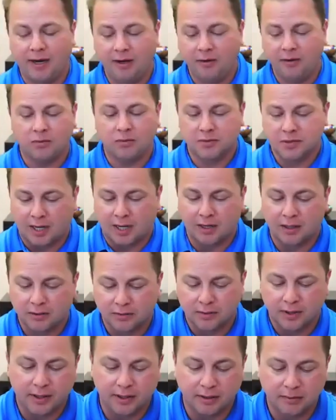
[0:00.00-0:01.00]
will
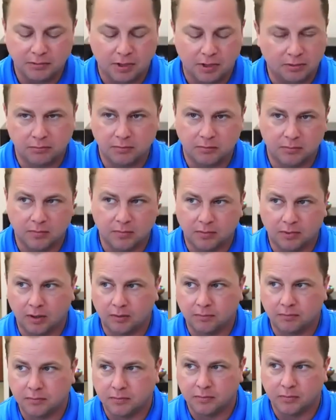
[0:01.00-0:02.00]
tolerate
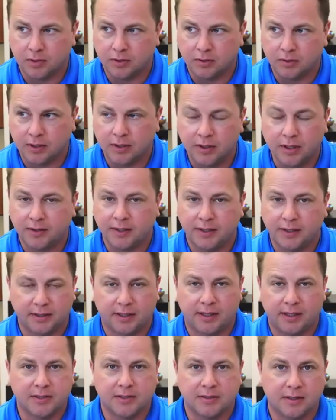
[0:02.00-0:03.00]
nothing
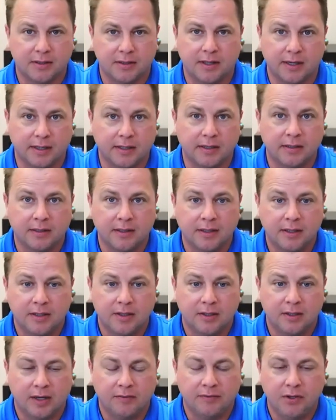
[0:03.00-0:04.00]
less than that.
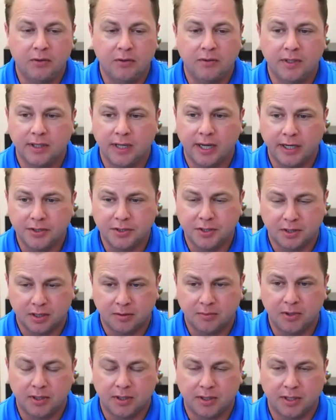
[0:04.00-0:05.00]
If you engage in
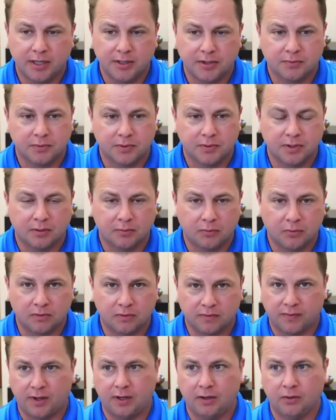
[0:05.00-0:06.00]
communication with someone,
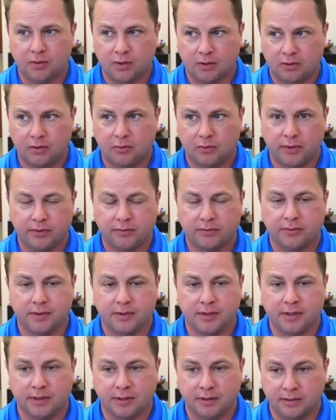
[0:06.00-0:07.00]
follow it all the way through to
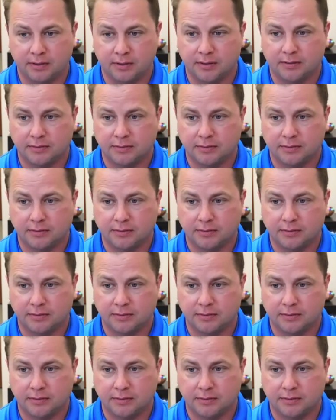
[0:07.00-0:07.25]
the end.